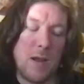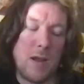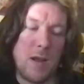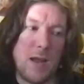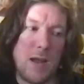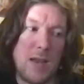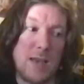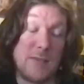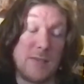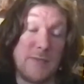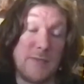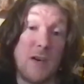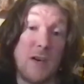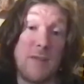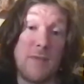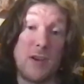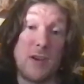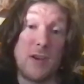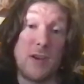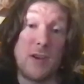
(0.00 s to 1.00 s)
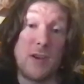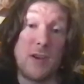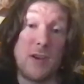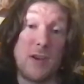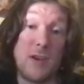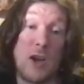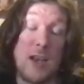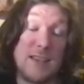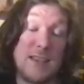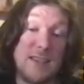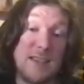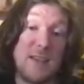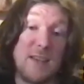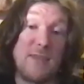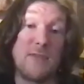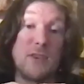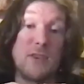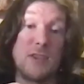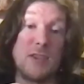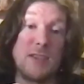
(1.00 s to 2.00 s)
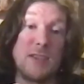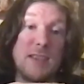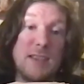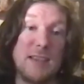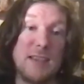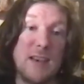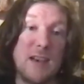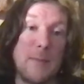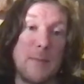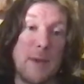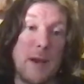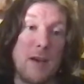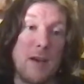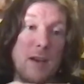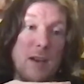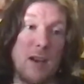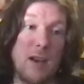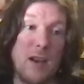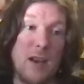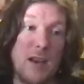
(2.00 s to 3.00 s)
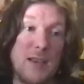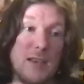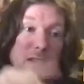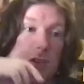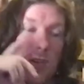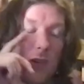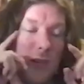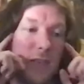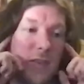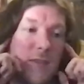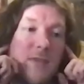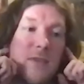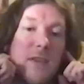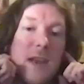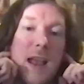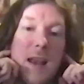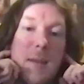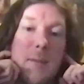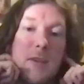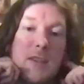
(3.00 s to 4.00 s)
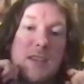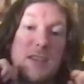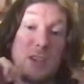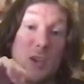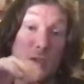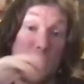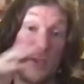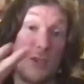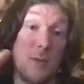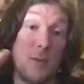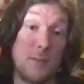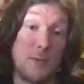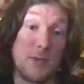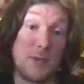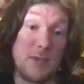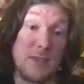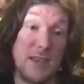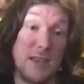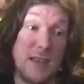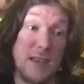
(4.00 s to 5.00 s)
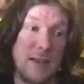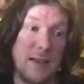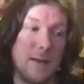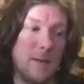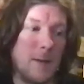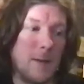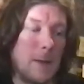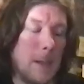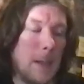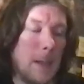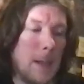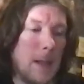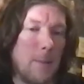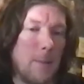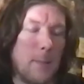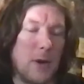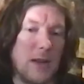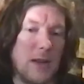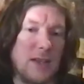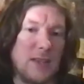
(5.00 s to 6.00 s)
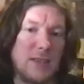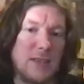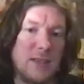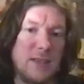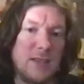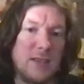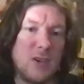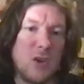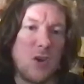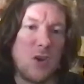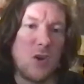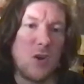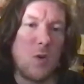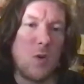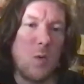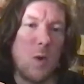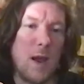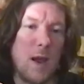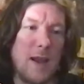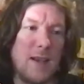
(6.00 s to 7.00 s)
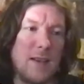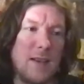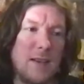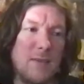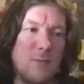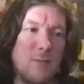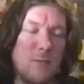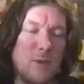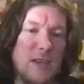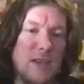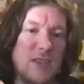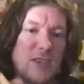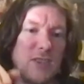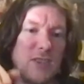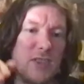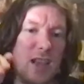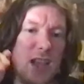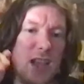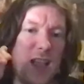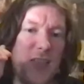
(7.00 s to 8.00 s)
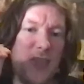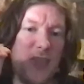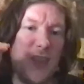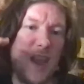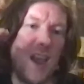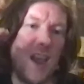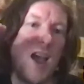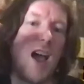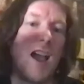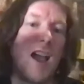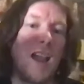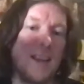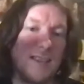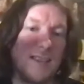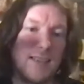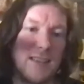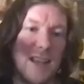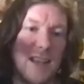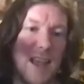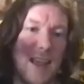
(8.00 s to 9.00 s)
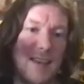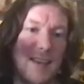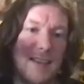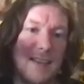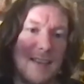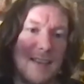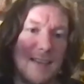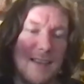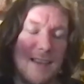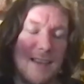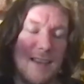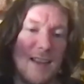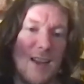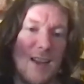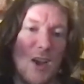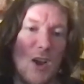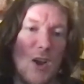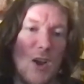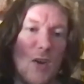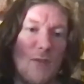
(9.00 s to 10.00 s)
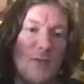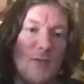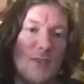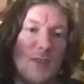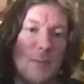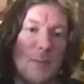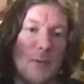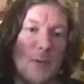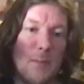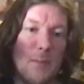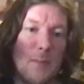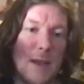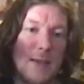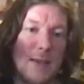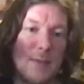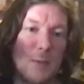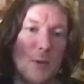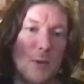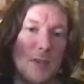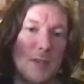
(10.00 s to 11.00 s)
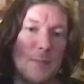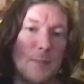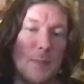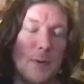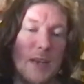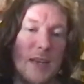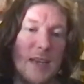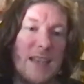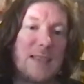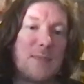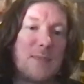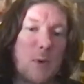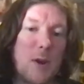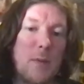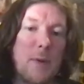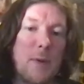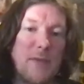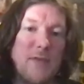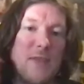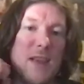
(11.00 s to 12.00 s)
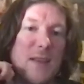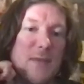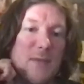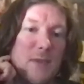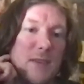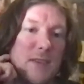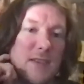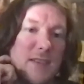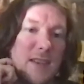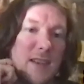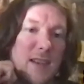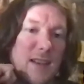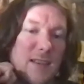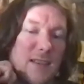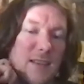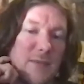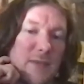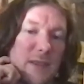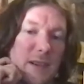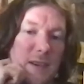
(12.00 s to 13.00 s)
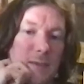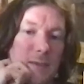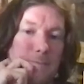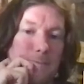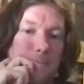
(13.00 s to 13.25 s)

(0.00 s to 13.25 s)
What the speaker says: It's very, very strong. It's different to Tintin in America. It's got different elements. It's got the Thompsons in it, but it's not quite reached the heights yet of some of the best ones. But it is one of my favorites, Cigars of the Pharaoh.